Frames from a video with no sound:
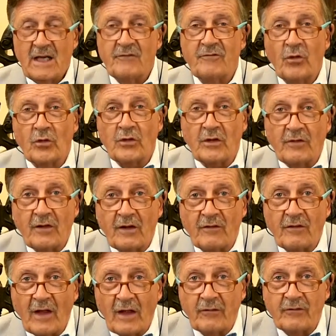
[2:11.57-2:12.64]
at £4,000 to
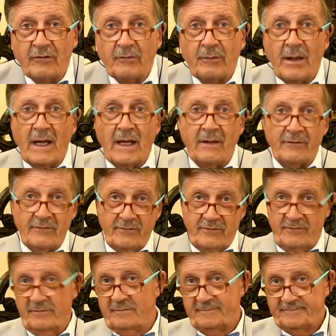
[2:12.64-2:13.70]

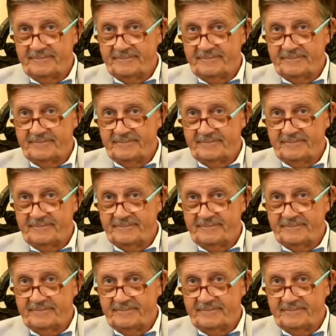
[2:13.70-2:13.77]
£6,000.